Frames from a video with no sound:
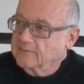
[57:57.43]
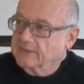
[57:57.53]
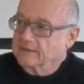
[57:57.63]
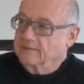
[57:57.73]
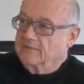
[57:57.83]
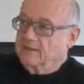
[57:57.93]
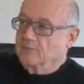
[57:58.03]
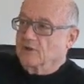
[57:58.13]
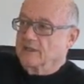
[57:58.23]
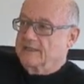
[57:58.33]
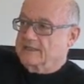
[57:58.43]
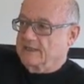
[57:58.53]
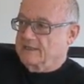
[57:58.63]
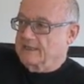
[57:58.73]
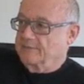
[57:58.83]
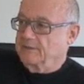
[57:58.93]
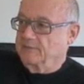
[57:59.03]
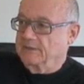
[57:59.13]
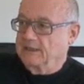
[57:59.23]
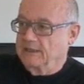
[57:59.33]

But more or less acceptable